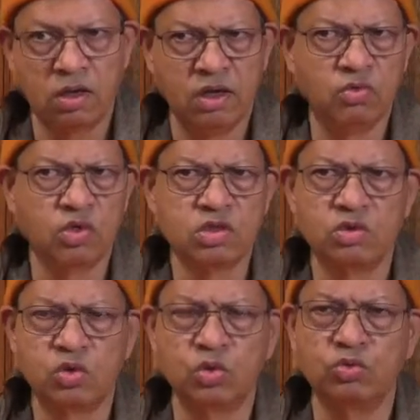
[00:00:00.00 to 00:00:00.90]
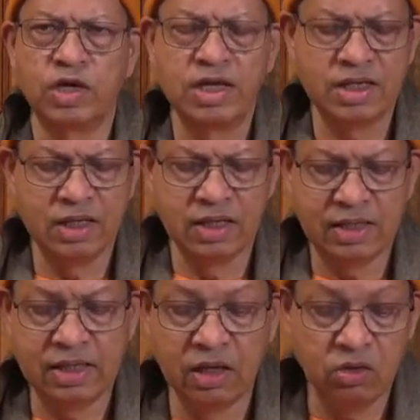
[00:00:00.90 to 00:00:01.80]
he wasn't
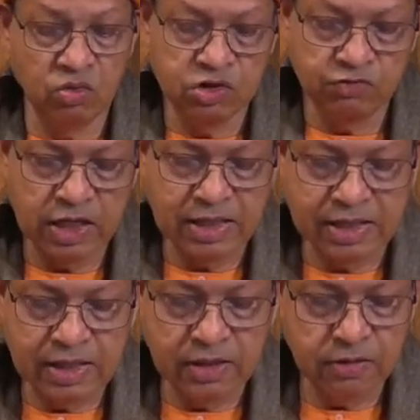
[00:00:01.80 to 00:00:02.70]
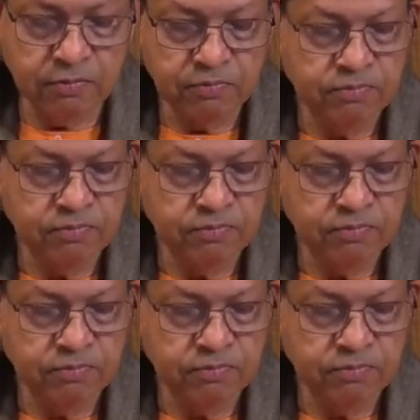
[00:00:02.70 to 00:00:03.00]
very keen.